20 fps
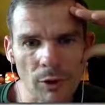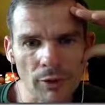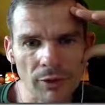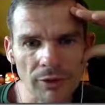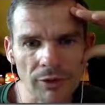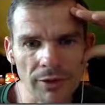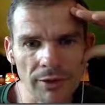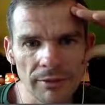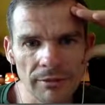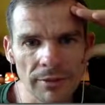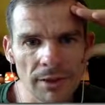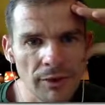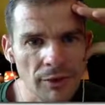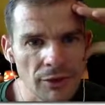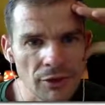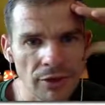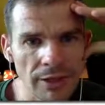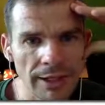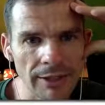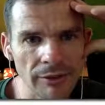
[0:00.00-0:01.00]
warranty, and the
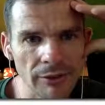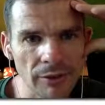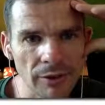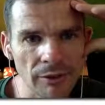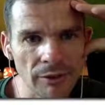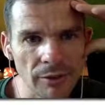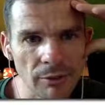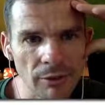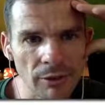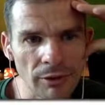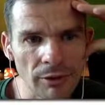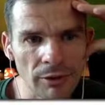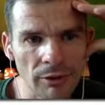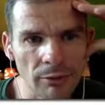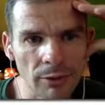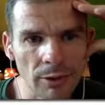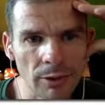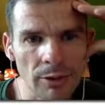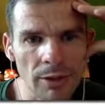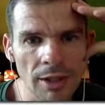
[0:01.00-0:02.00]
Giant has a lifetime warranty
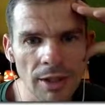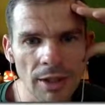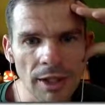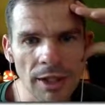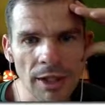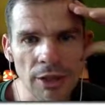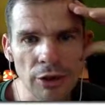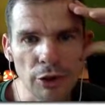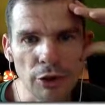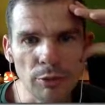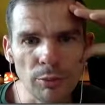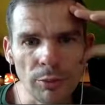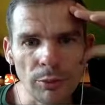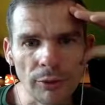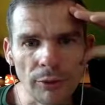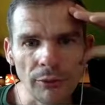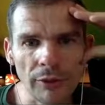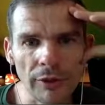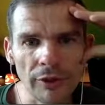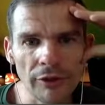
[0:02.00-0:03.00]
as well. You could
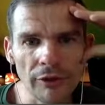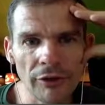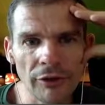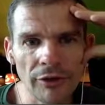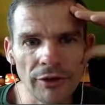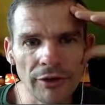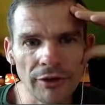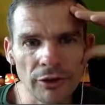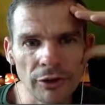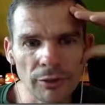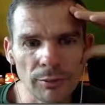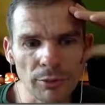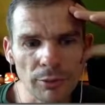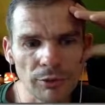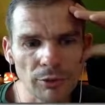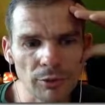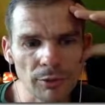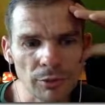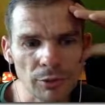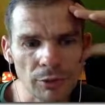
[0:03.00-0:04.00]
put fenders on this, you could
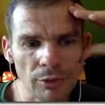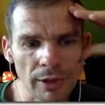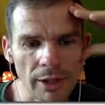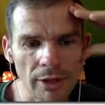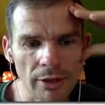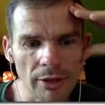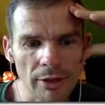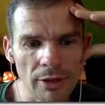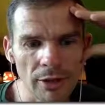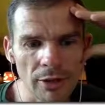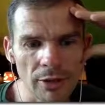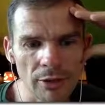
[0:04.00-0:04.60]
put some crud